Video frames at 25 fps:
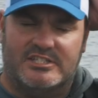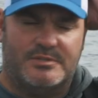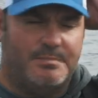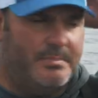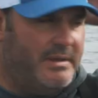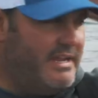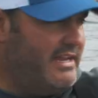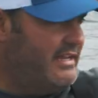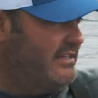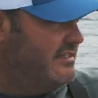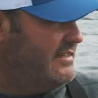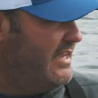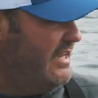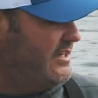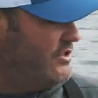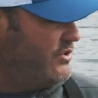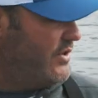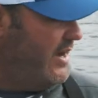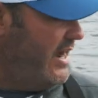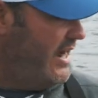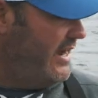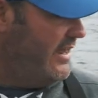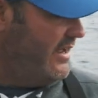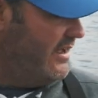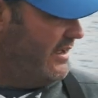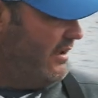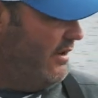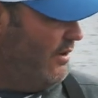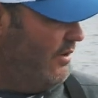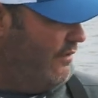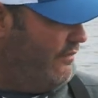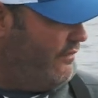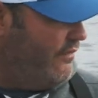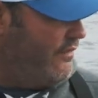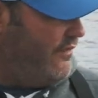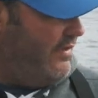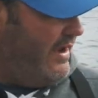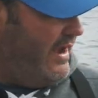speeds. I try to
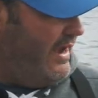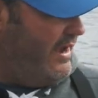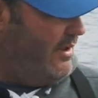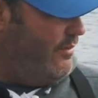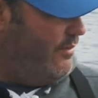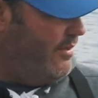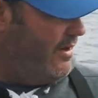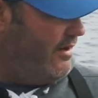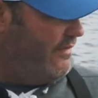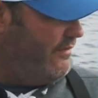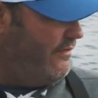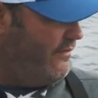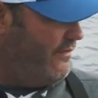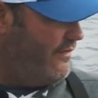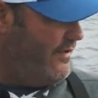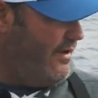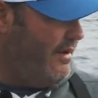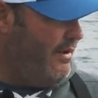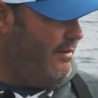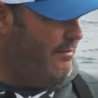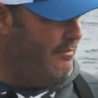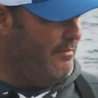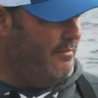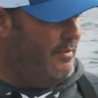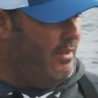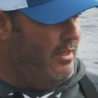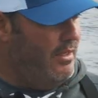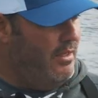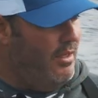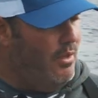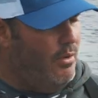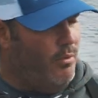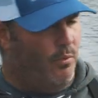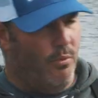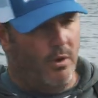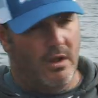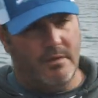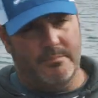go anywhere from
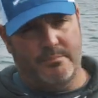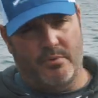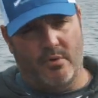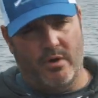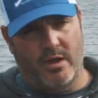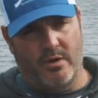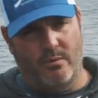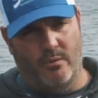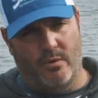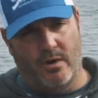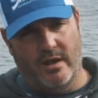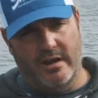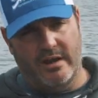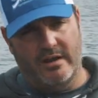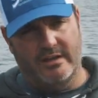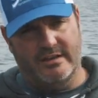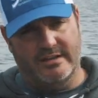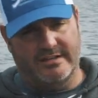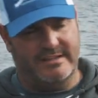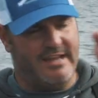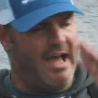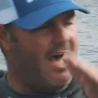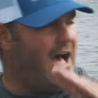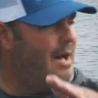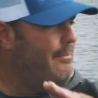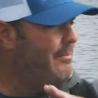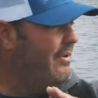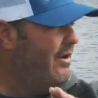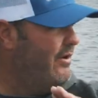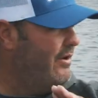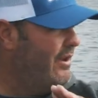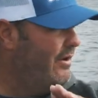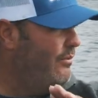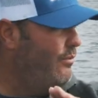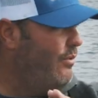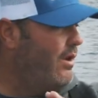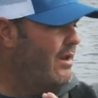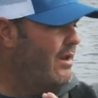one point one to top out at